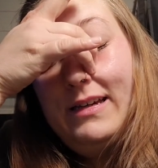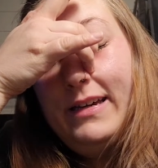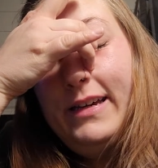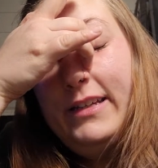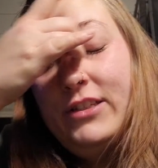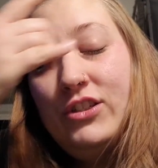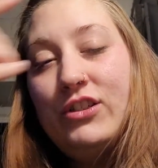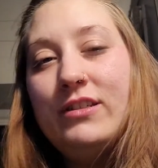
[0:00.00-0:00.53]

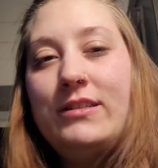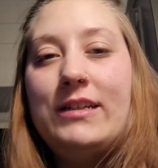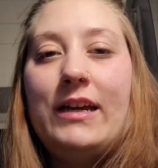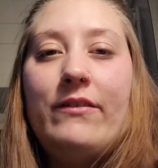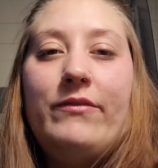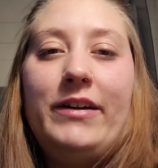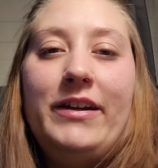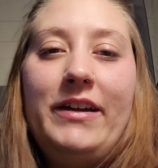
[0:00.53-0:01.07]
it's just
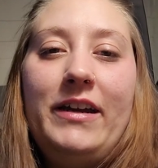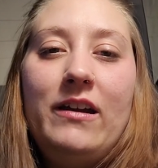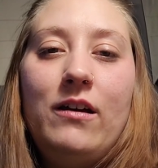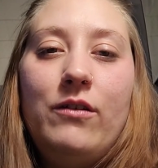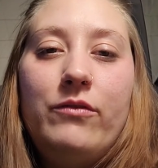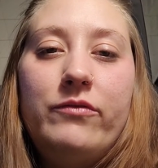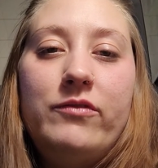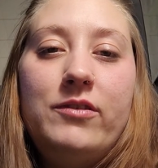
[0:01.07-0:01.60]
not very
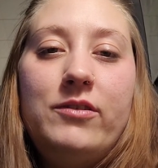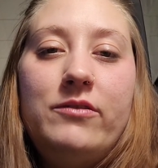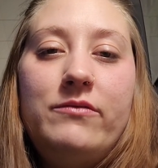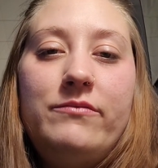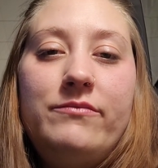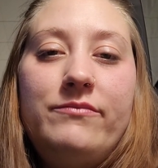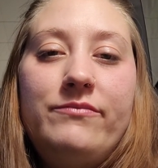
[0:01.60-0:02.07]
helpful.